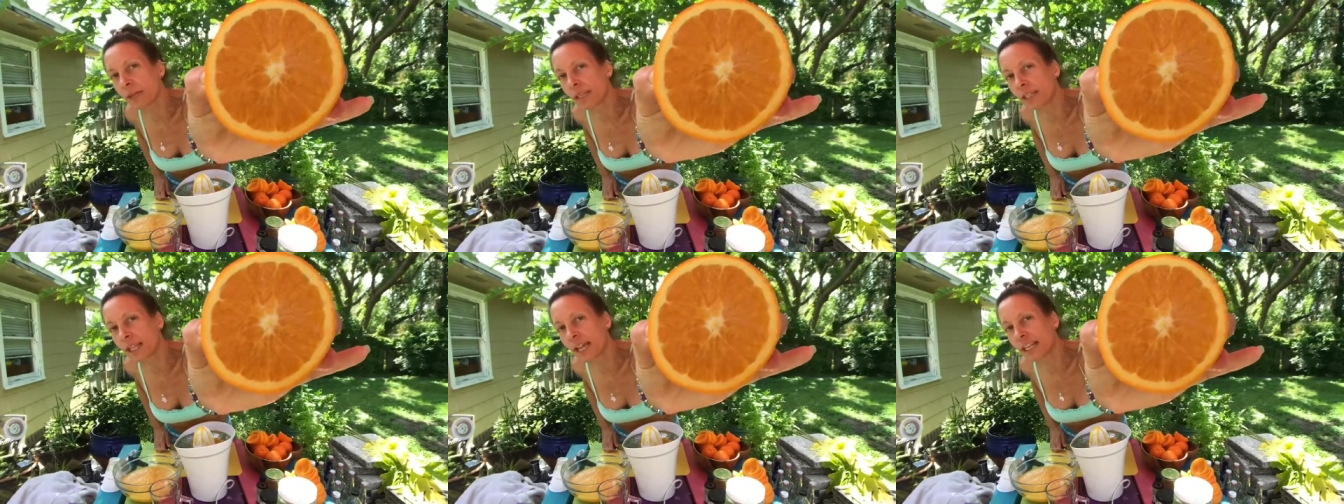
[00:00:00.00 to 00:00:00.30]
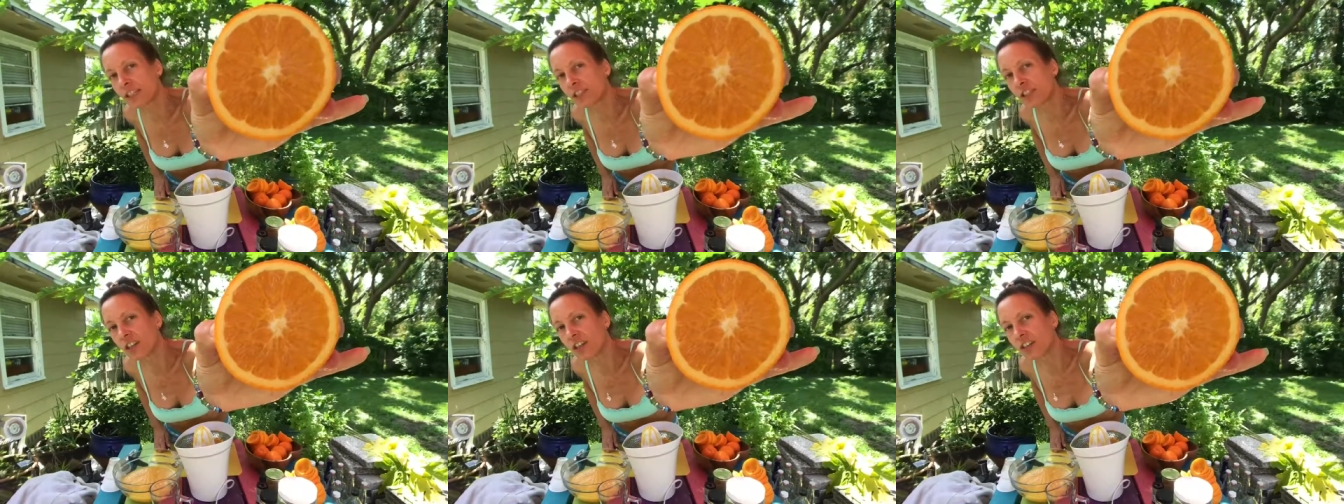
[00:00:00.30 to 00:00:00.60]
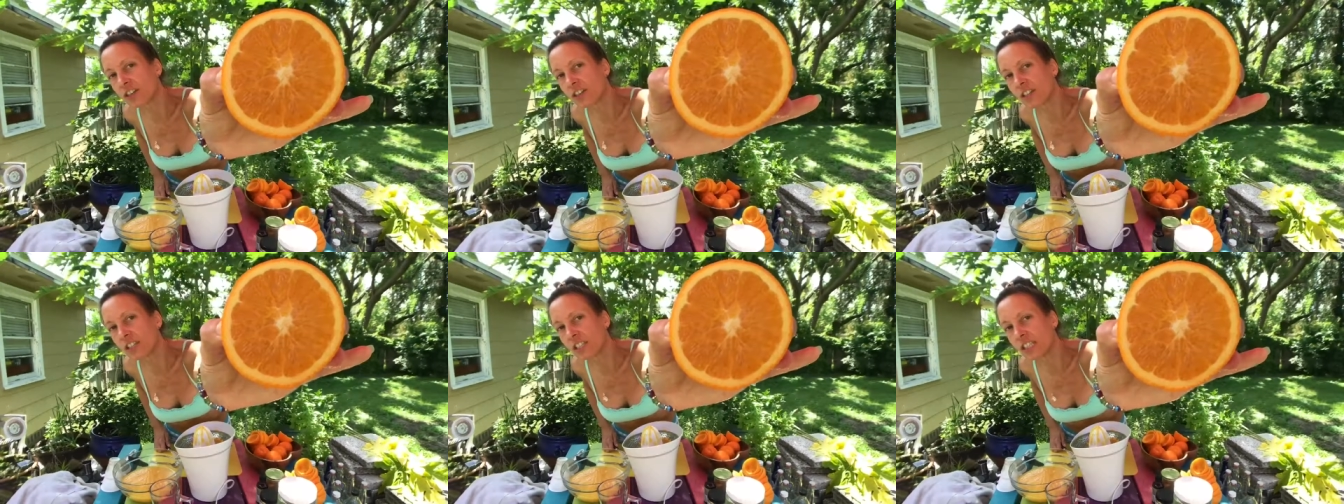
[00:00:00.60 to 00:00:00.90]
and like
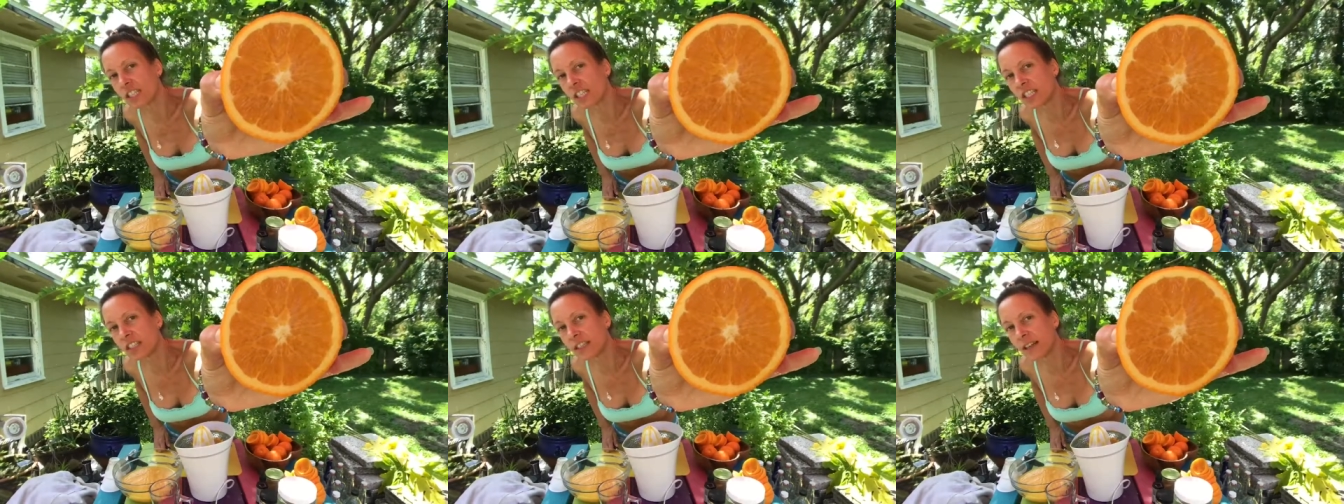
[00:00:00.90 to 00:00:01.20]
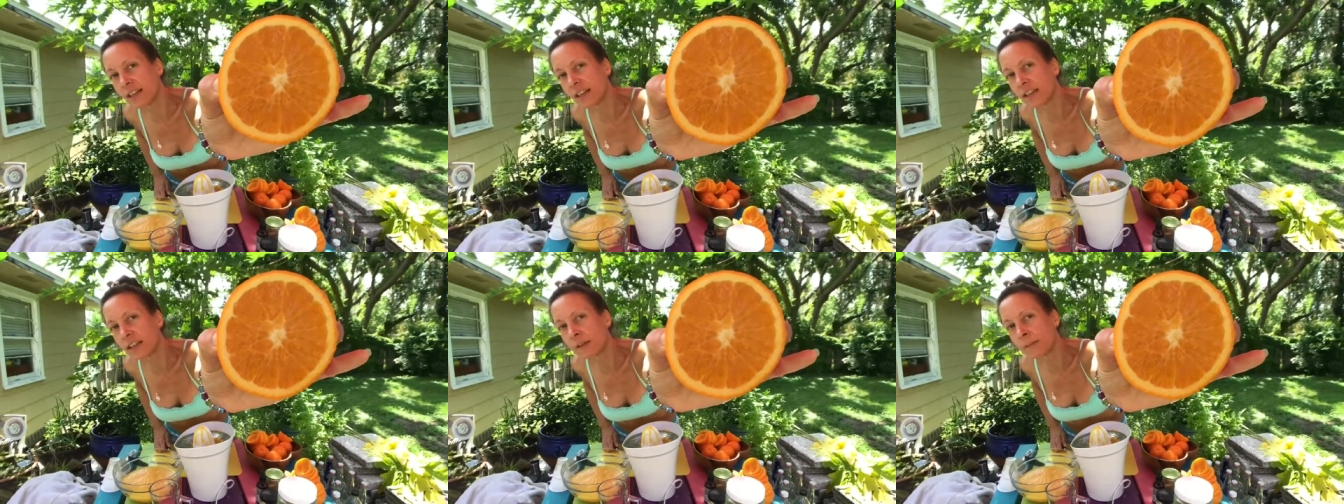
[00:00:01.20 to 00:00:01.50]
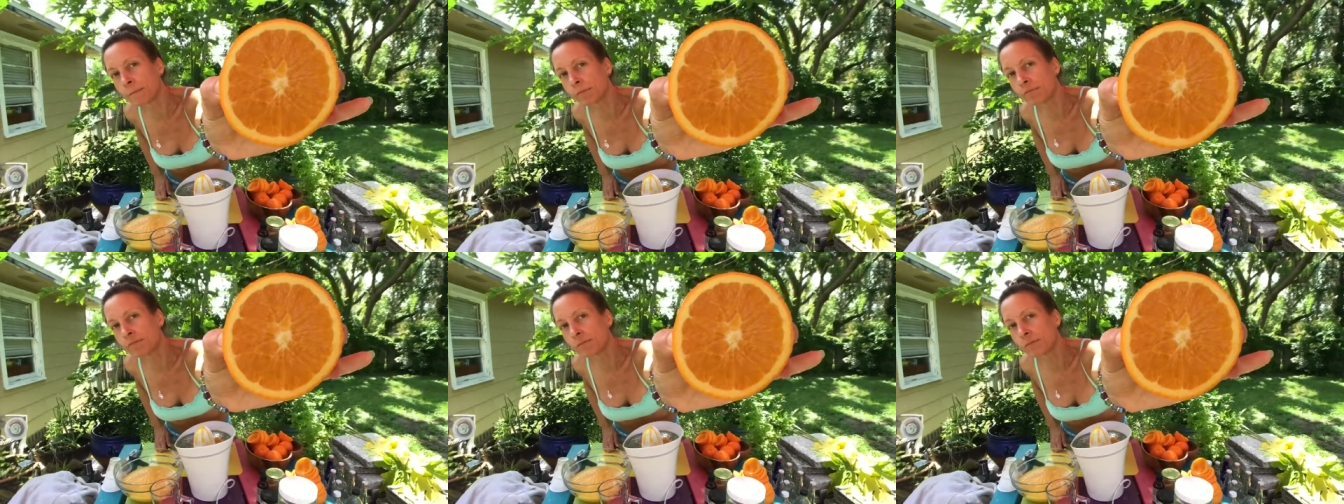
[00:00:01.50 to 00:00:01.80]
just the
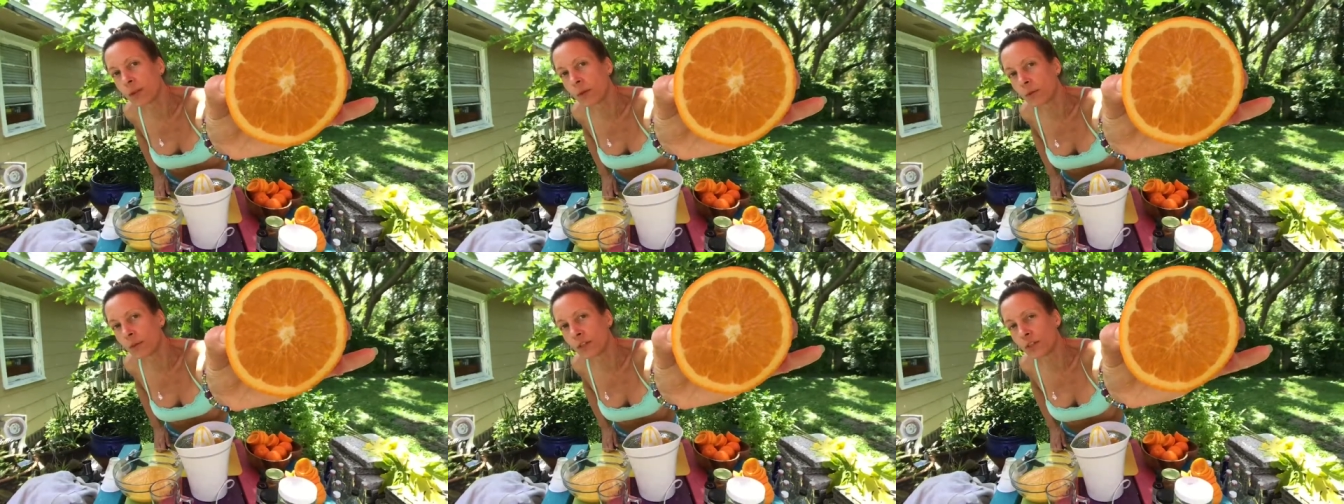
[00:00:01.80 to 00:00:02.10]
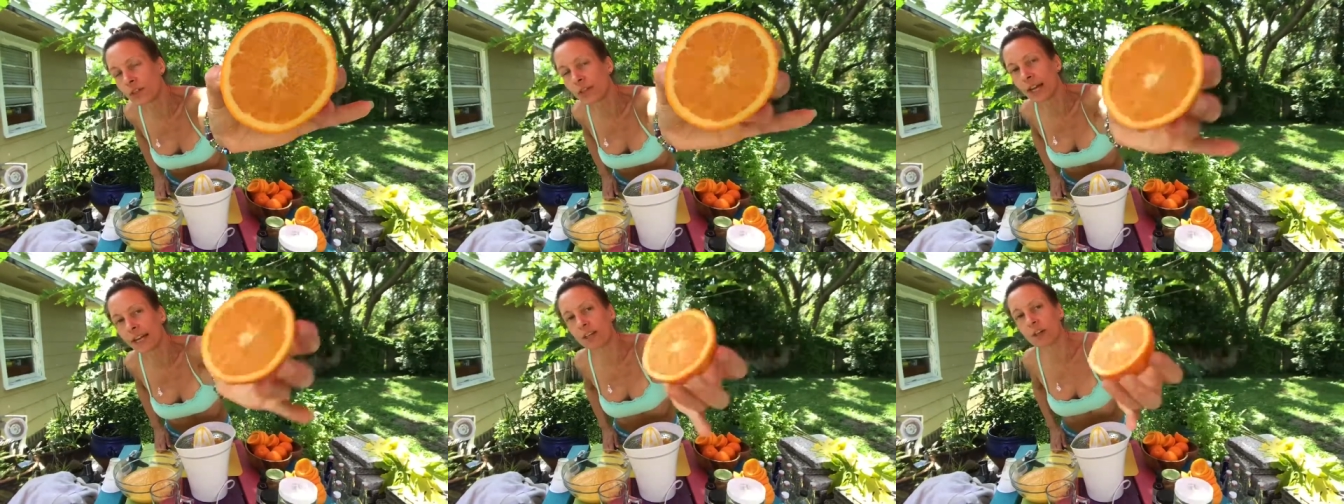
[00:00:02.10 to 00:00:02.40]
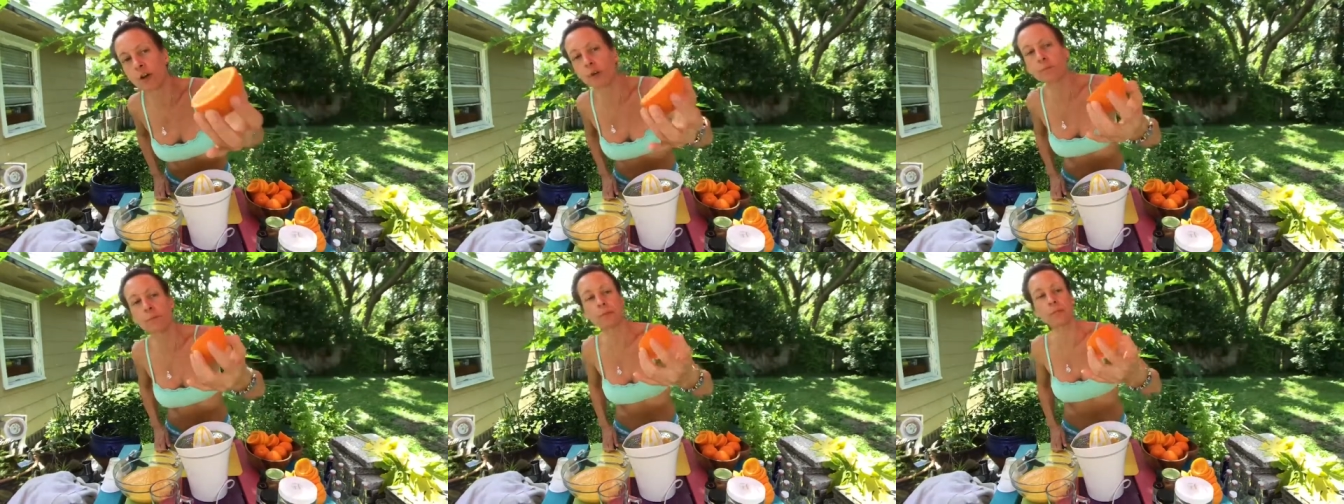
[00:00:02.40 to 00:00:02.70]
detail when you cut
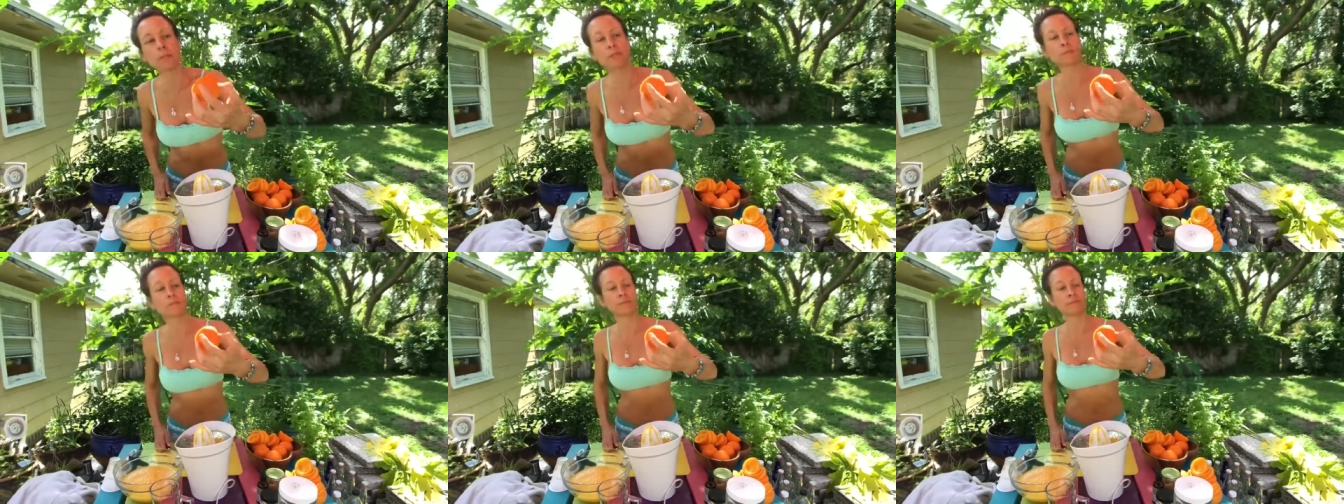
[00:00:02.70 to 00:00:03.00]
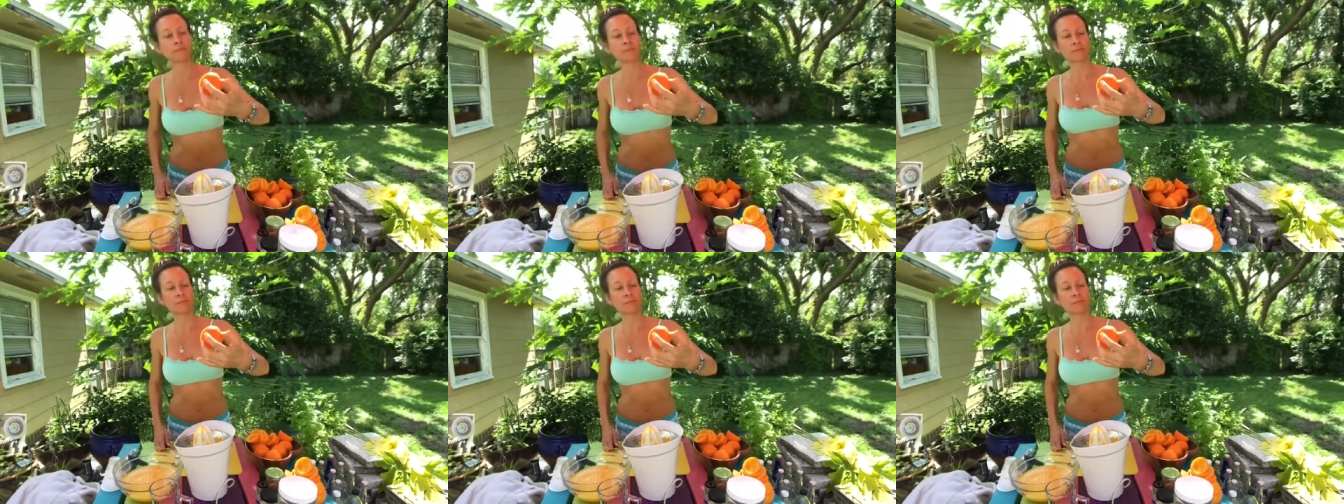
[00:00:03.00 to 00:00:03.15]
open?